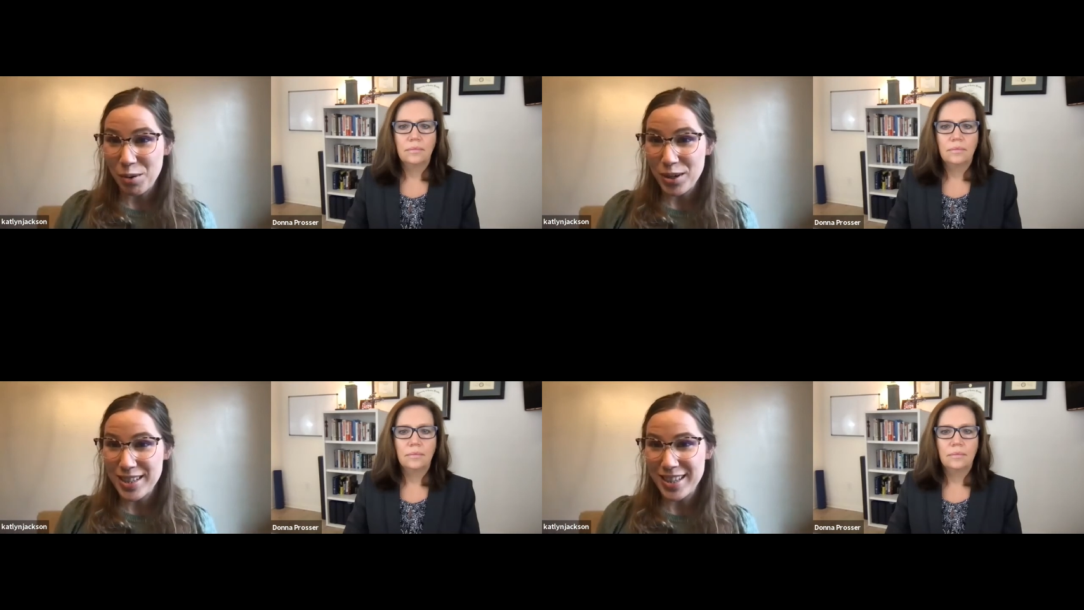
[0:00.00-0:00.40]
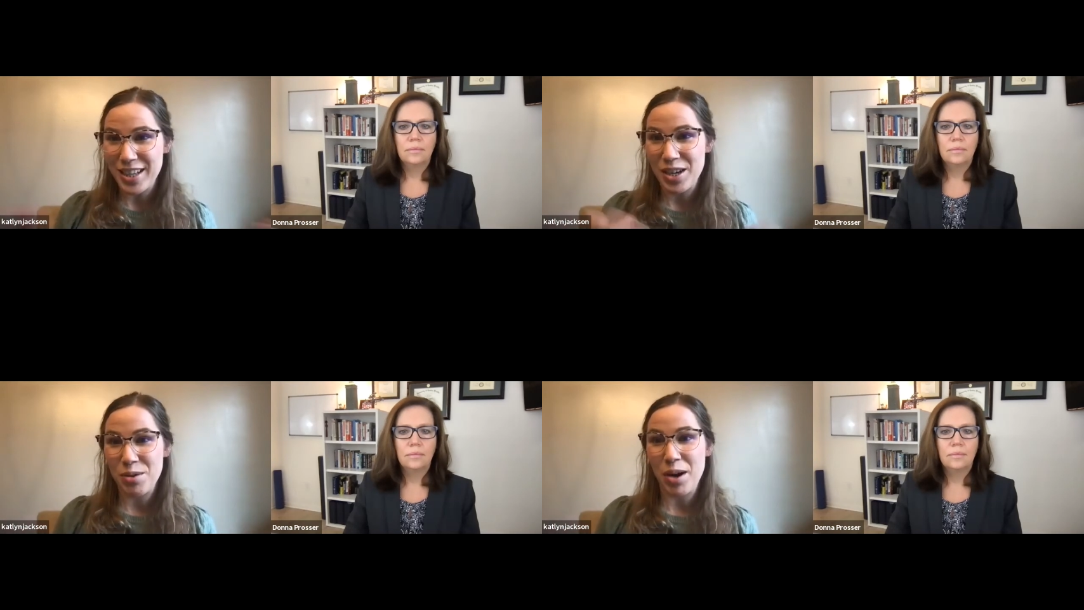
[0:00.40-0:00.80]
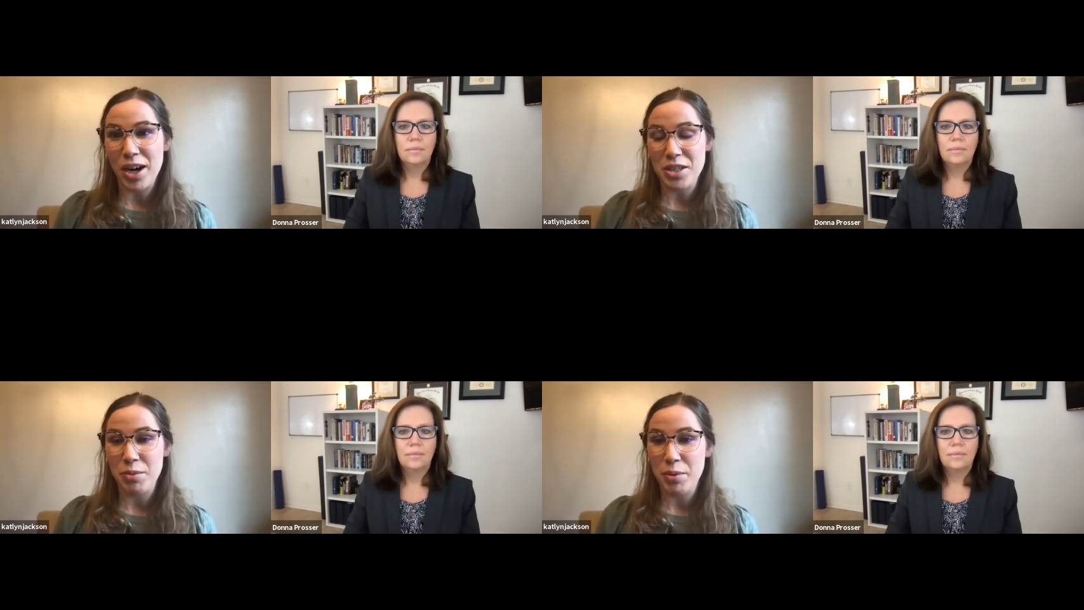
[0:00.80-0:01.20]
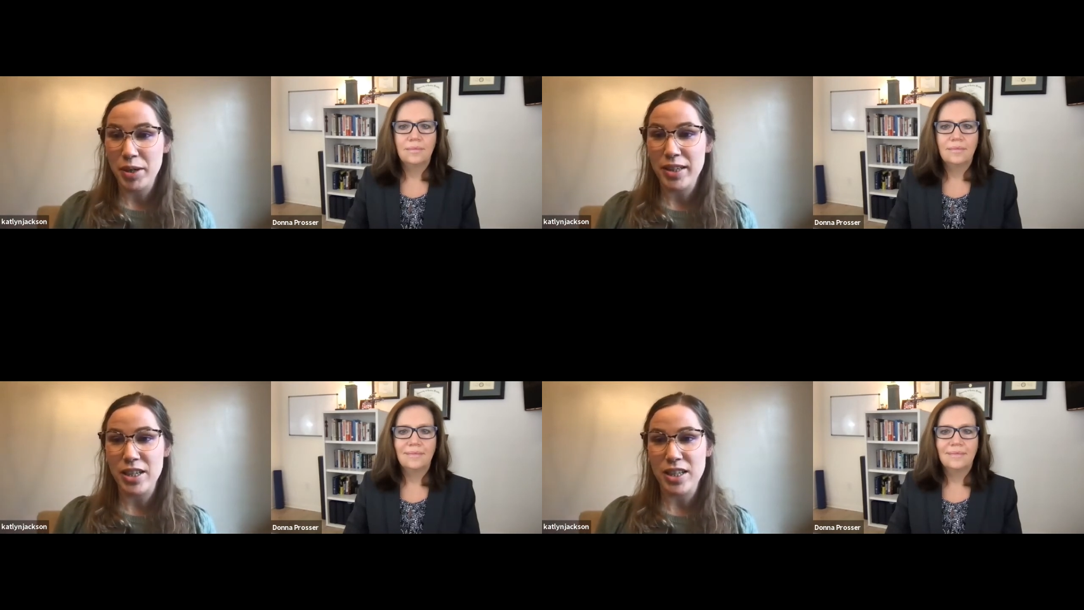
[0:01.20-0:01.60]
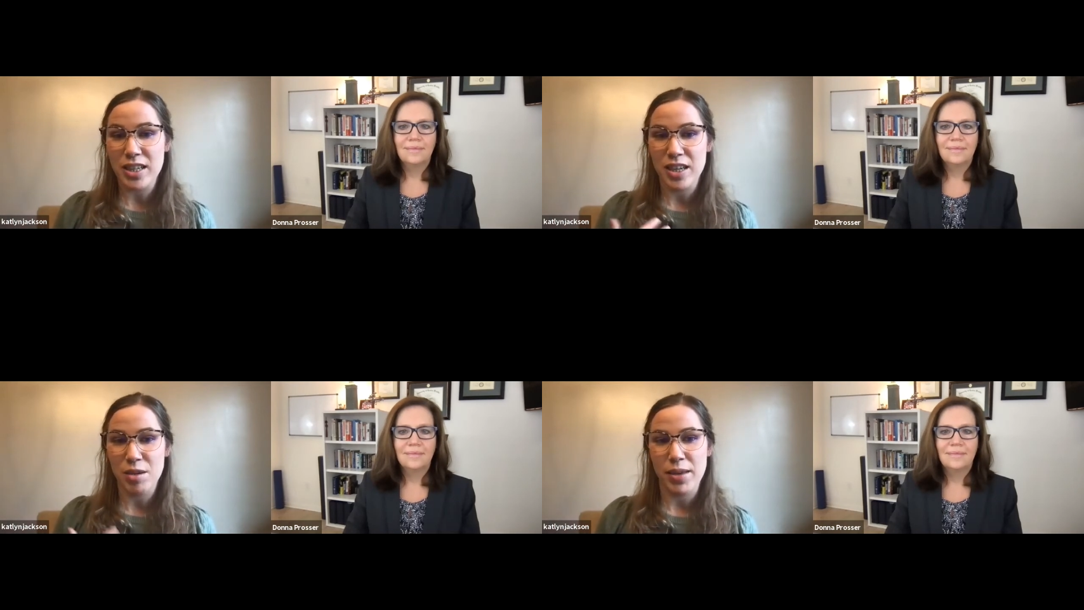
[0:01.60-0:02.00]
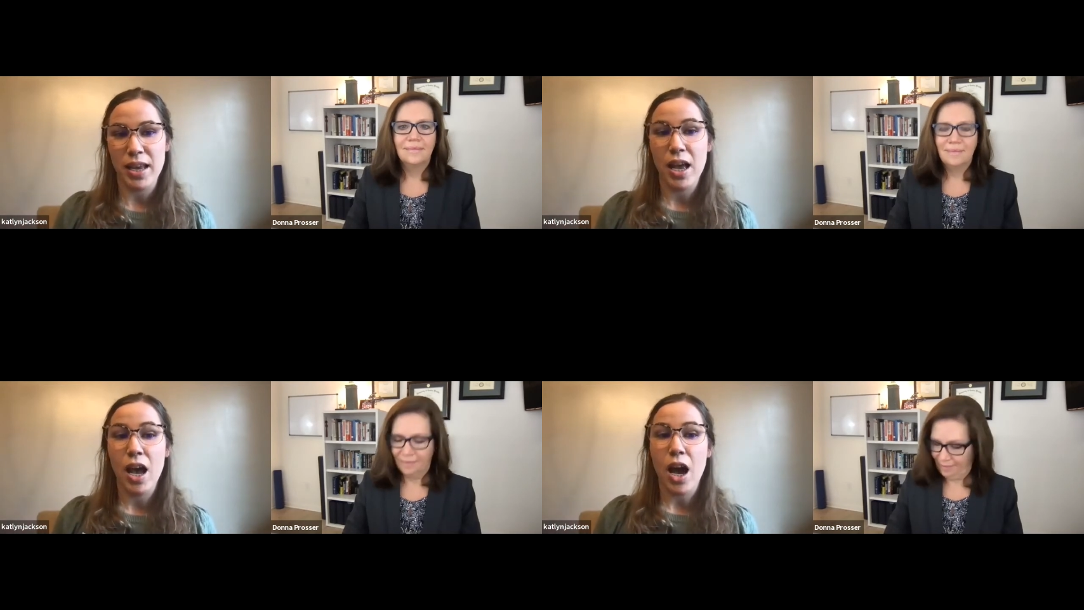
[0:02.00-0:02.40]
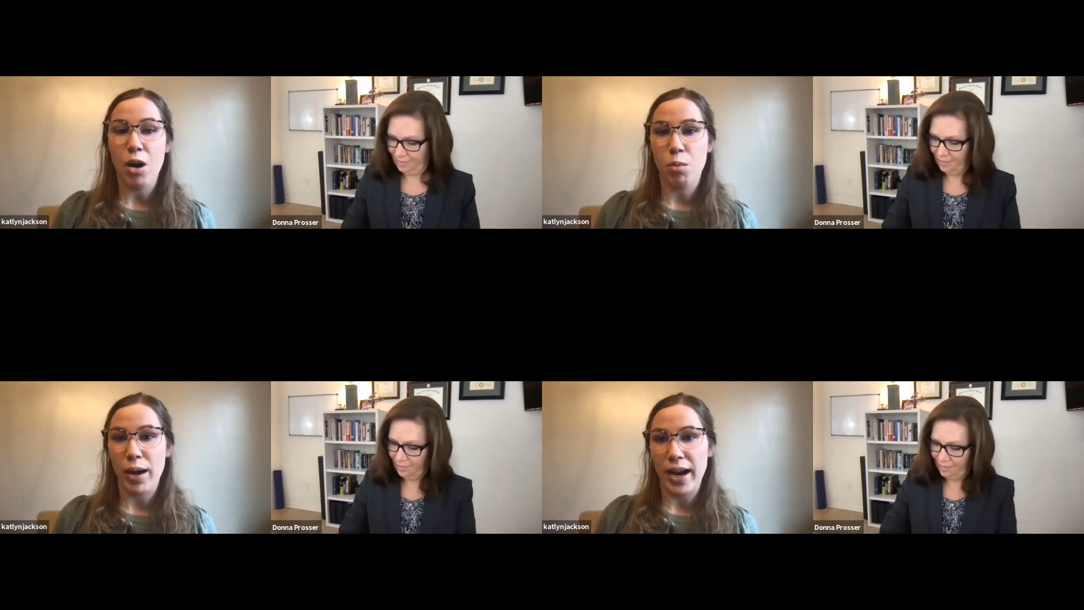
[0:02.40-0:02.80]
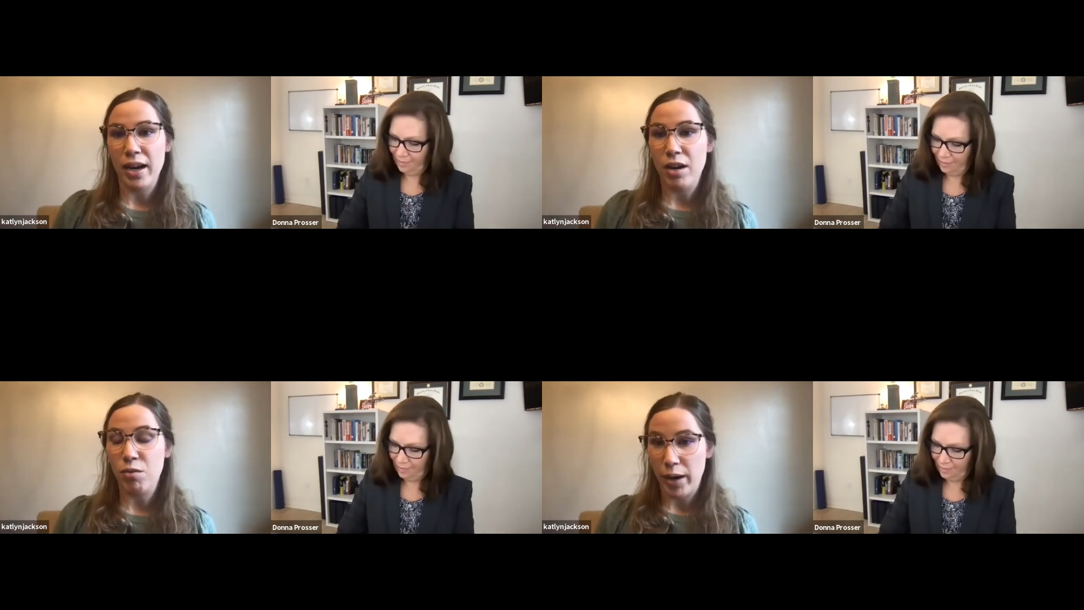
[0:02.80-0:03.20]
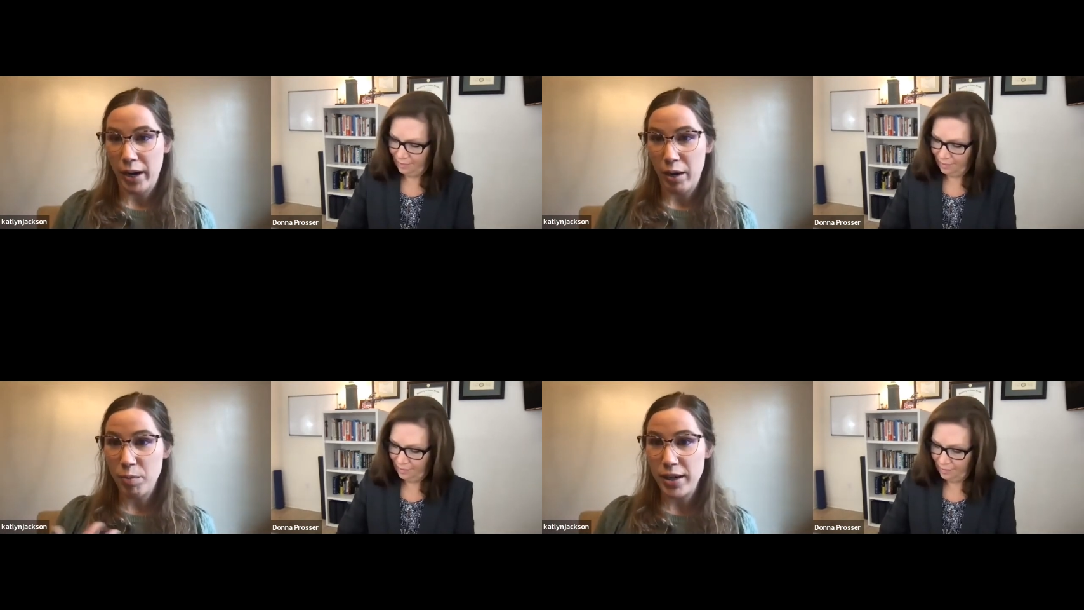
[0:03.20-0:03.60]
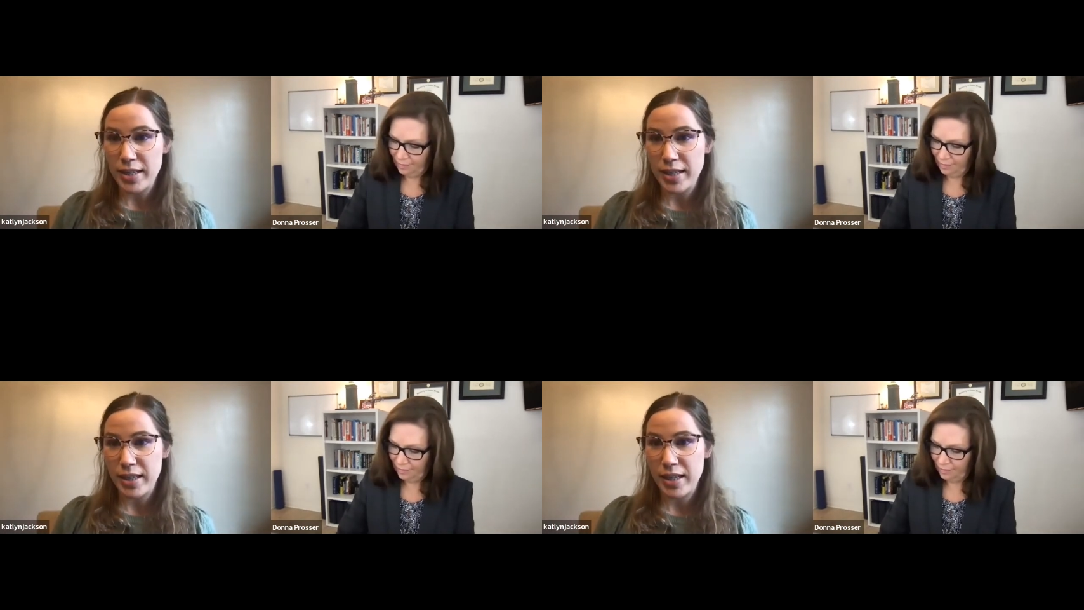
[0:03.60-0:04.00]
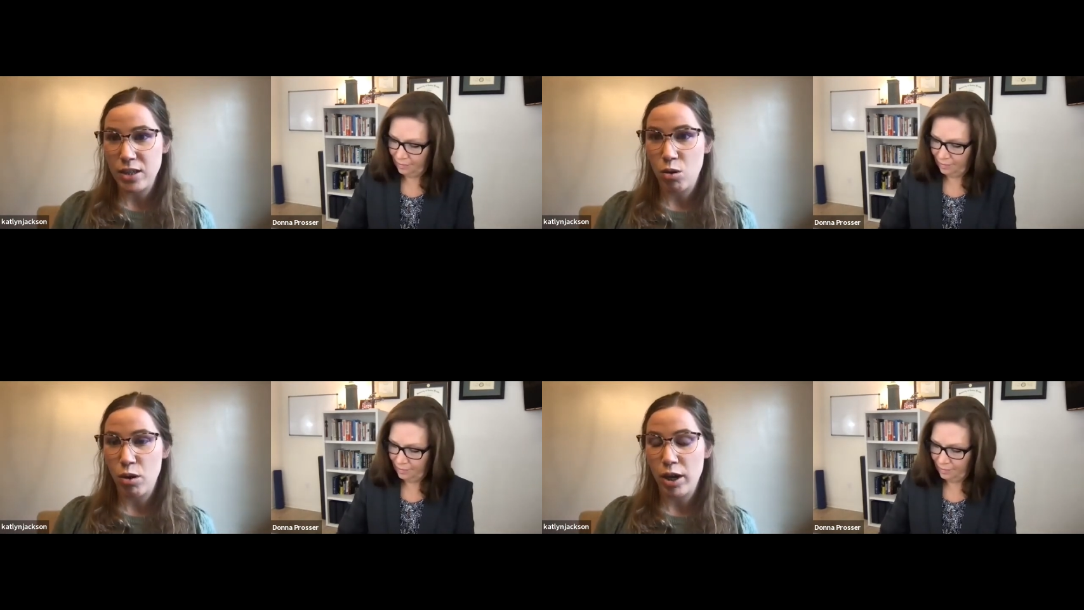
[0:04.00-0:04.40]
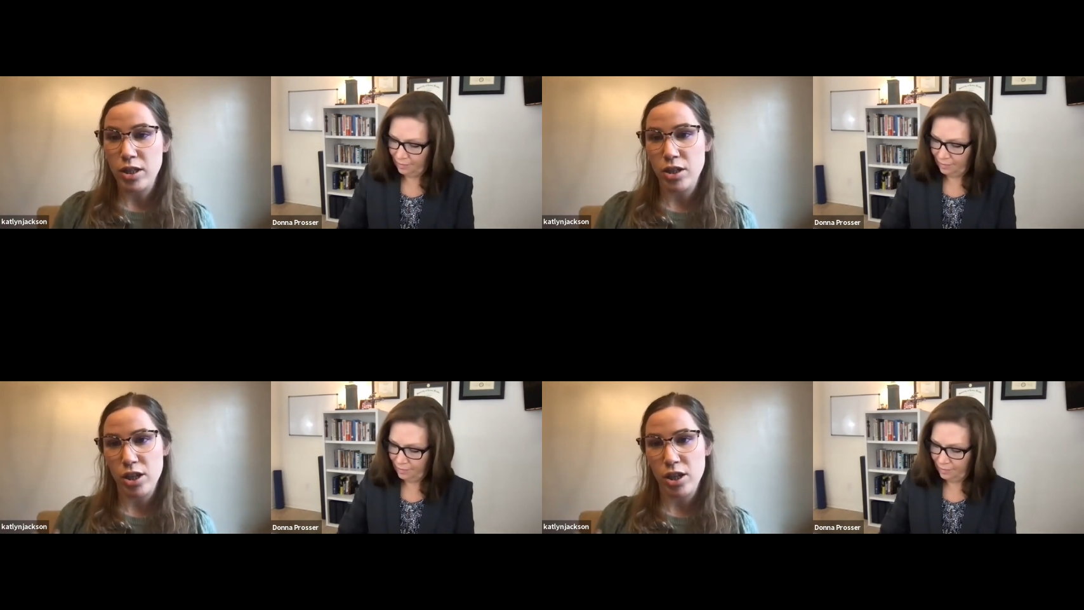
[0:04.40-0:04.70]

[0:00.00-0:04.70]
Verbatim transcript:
Speaker 1: cords in the O R. So we really just need to be aware of where we're placing these cords